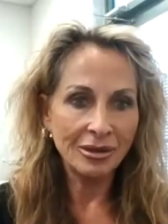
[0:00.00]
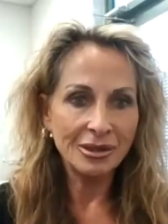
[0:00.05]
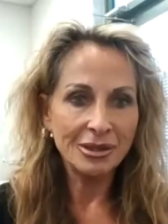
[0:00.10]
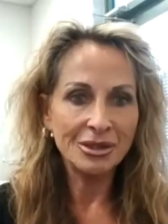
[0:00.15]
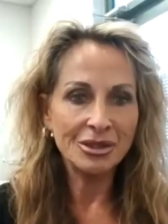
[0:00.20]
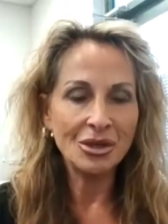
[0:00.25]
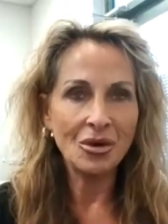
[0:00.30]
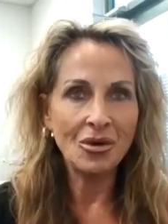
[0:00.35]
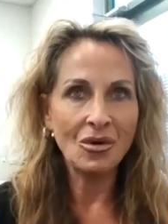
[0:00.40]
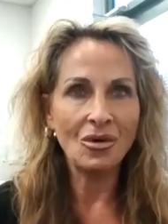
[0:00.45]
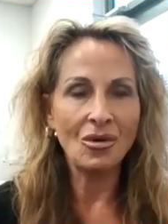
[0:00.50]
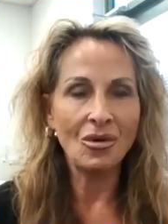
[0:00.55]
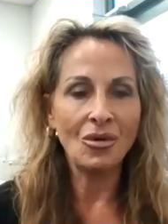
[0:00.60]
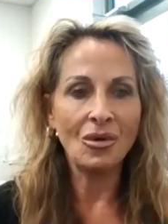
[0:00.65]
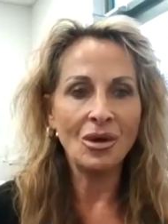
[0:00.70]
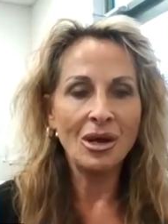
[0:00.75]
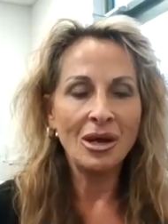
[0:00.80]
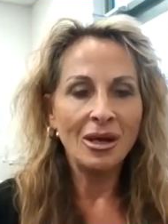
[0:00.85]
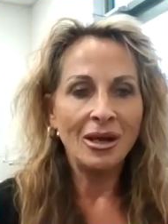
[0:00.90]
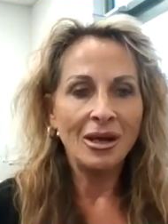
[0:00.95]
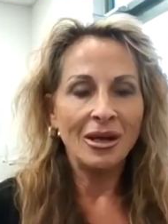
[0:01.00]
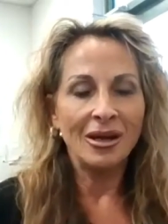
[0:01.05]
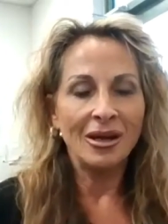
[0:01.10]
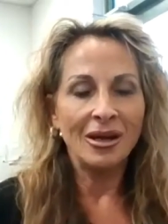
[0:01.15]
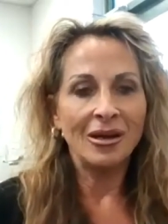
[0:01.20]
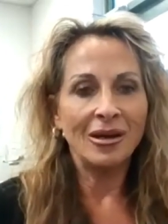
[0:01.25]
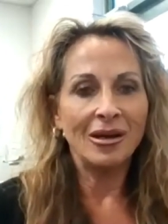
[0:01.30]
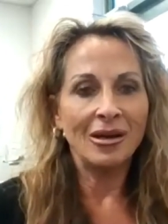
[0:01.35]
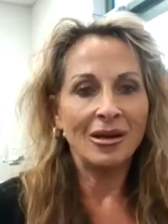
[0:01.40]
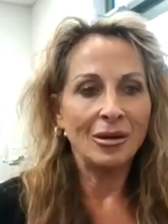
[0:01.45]
So,
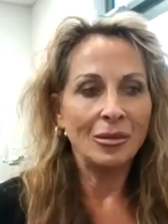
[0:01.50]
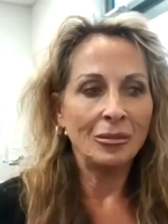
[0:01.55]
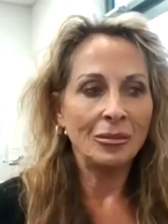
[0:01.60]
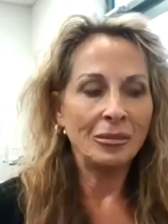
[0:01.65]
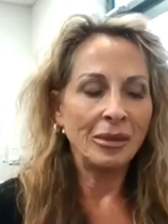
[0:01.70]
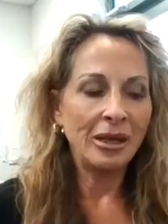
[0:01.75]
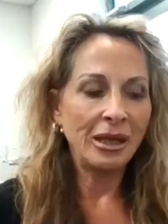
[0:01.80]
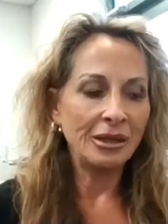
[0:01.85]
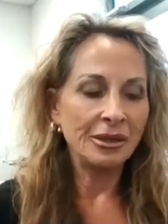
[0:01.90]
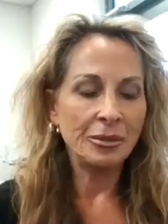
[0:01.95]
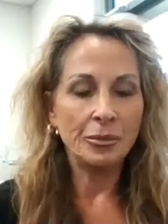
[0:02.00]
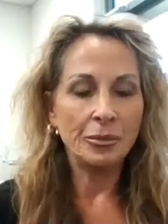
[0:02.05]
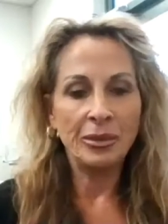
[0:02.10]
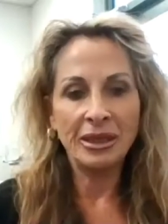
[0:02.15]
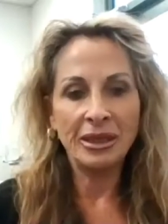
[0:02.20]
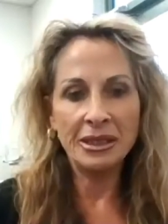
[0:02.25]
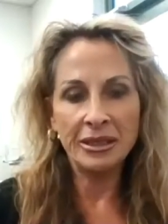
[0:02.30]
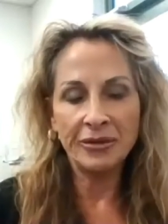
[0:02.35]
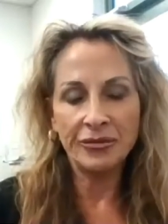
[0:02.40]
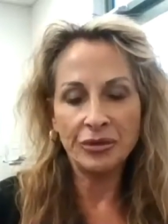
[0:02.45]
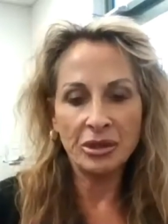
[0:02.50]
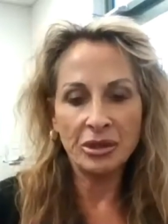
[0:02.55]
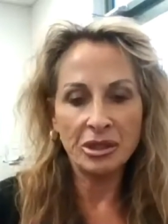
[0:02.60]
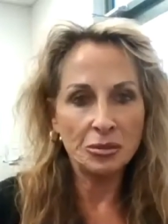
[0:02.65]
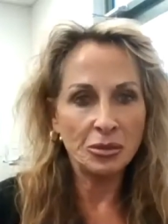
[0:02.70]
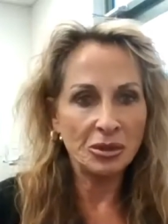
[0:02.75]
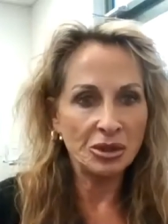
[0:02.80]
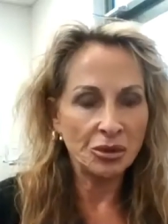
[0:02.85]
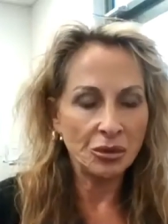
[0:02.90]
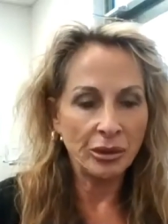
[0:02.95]
and the big
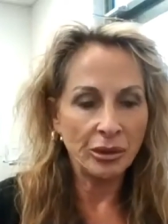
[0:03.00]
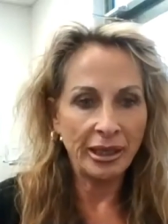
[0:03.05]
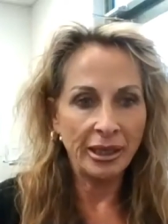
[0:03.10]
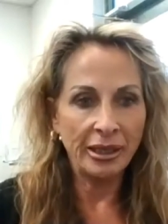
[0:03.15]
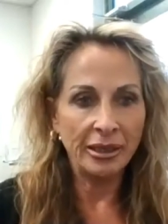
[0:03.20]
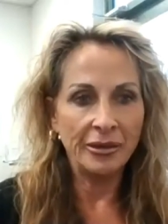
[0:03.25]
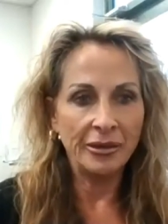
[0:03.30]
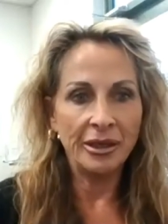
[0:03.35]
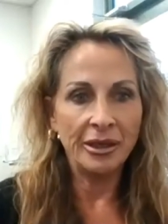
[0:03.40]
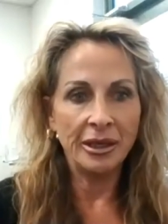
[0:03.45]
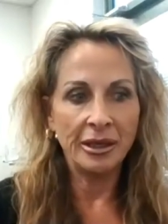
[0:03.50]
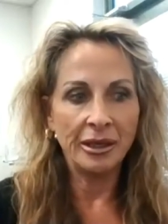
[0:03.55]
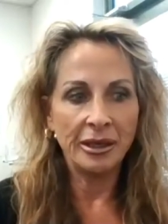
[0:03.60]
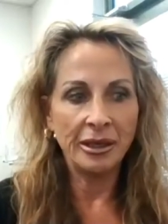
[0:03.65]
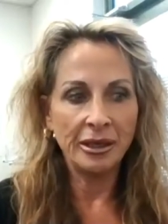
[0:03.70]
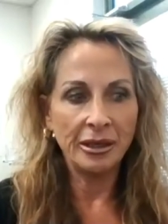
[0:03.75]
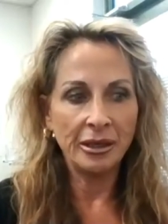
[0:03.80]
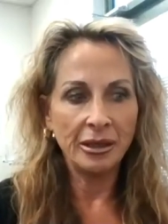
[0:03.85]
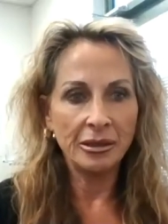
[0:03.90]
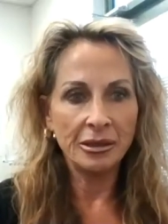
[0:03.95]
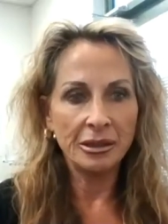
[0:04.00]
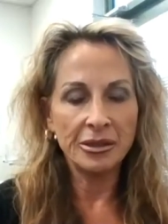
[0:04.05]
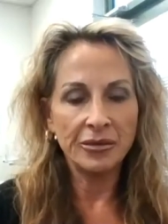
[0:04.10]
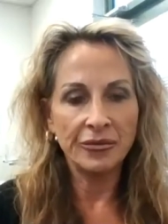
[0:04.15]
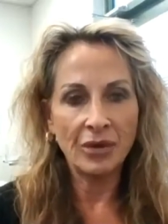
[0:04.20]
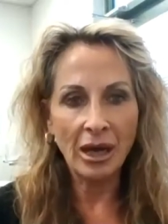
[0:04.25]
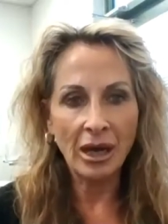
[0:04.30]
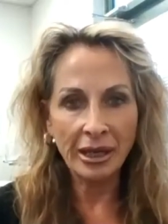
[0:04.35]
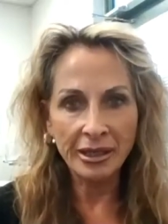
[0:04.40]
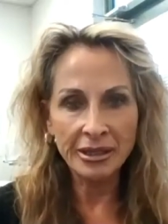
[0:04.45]
difference between the
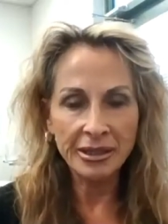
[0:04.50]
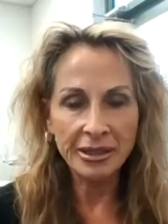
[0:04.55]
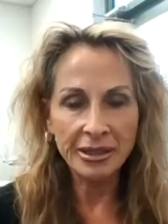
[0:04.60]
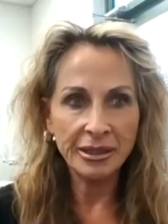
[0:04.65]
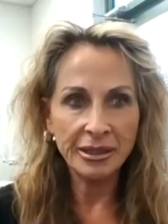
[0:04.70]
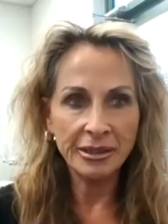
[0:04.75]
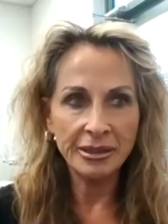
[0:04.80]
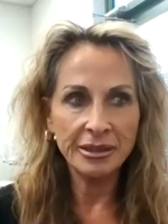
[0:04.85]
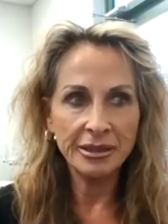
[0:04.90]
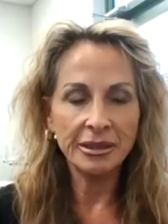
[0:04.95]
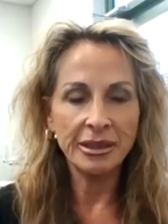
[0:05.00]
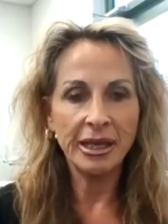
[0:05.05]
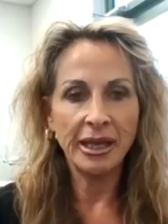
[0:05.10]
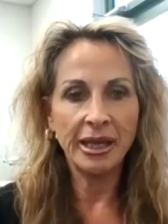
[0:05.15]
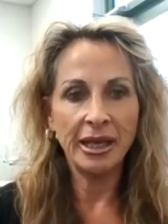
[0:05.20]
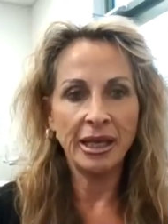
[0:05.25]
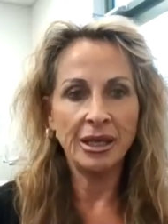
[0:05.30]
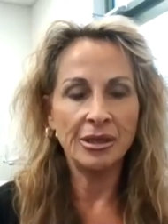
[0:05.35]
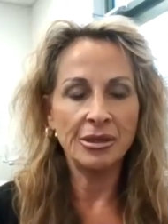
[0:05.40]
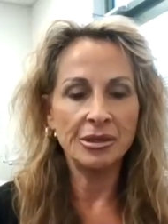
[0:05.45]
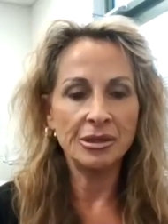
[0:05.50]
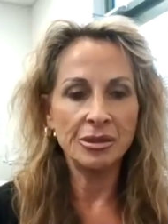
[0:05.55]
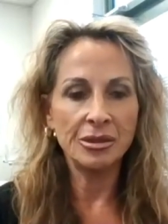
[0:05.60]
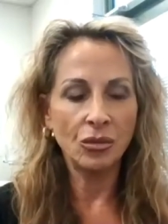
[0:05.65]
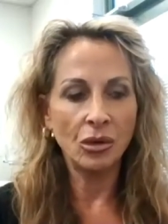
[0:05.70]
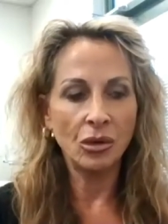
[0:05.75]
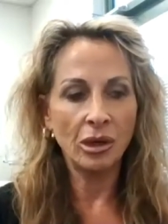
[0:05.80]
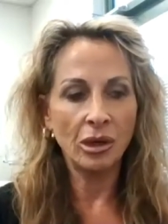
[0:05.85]
devices and